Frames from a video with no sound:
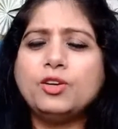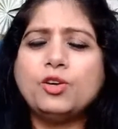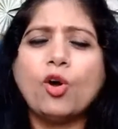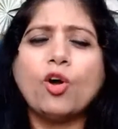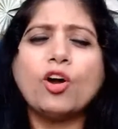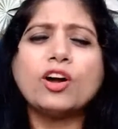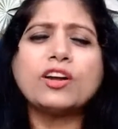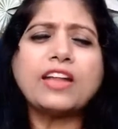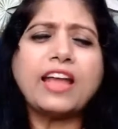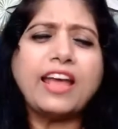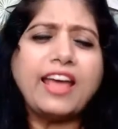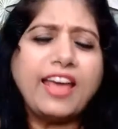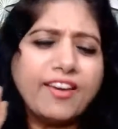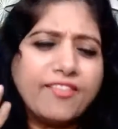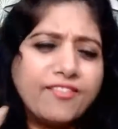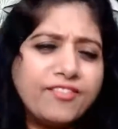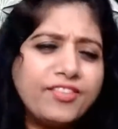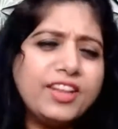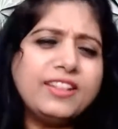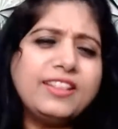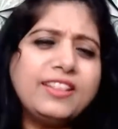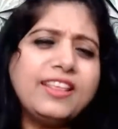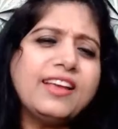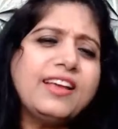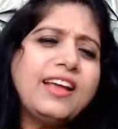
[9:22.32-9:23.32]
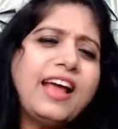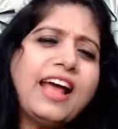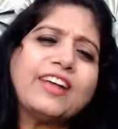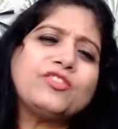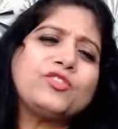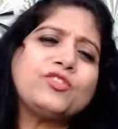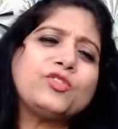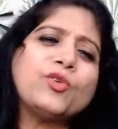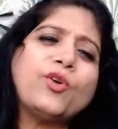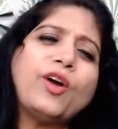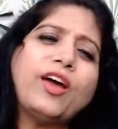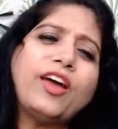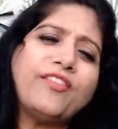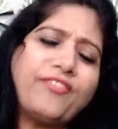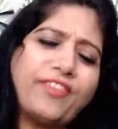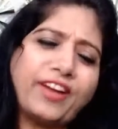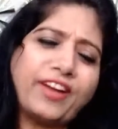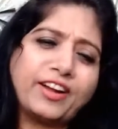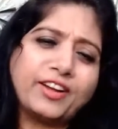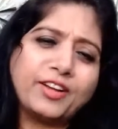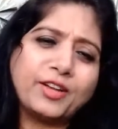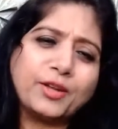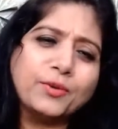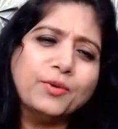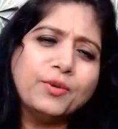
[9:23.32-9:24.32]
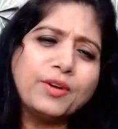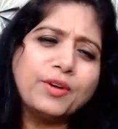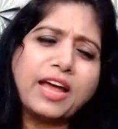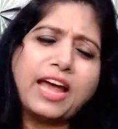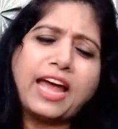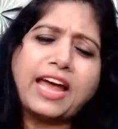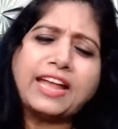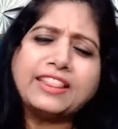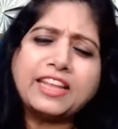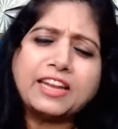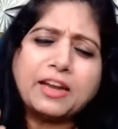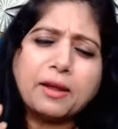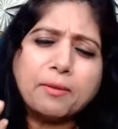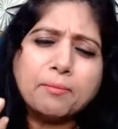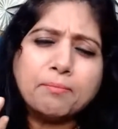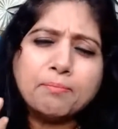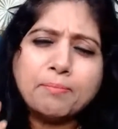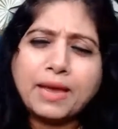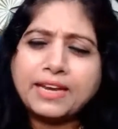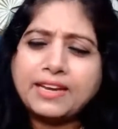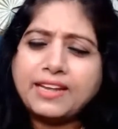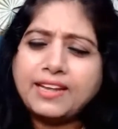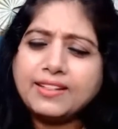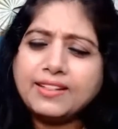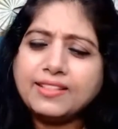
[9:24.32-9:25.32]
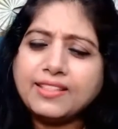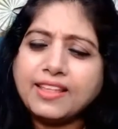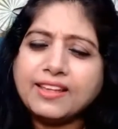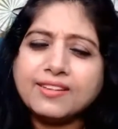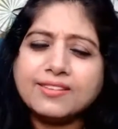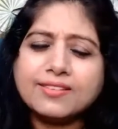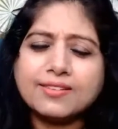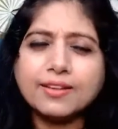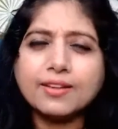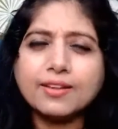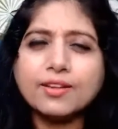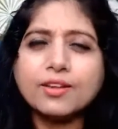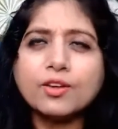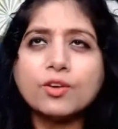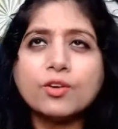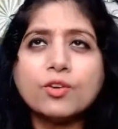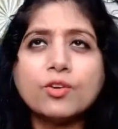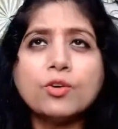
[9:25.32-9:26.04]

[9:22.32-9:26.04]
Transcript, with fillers: Not everything has to affect you, and there are many things